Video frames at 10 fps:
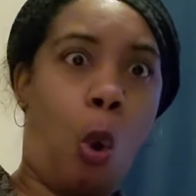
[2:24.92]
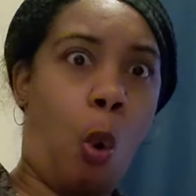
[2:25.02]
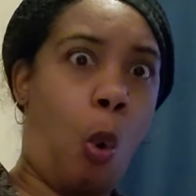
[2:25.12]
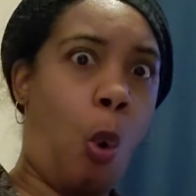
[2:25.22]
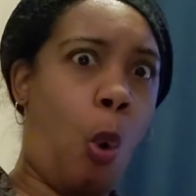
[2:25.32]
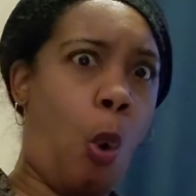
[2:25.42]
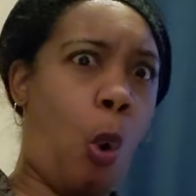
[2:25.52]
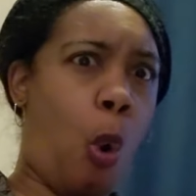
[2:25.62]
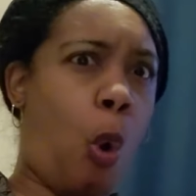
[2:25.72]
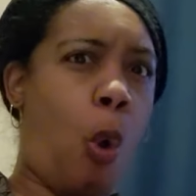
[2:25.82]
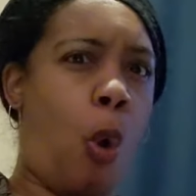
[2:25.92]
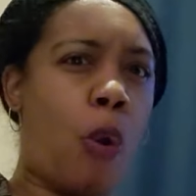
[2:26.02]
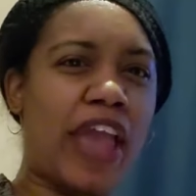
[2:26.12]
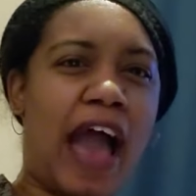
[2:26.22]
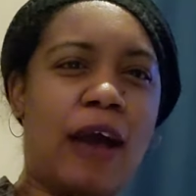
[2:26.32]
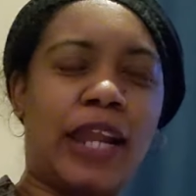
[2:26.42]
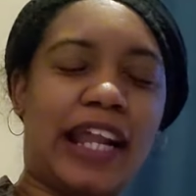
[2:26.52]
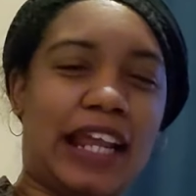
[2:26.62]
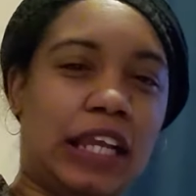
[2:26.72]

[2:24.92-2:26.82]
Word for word: Ooh, y'all, look at it.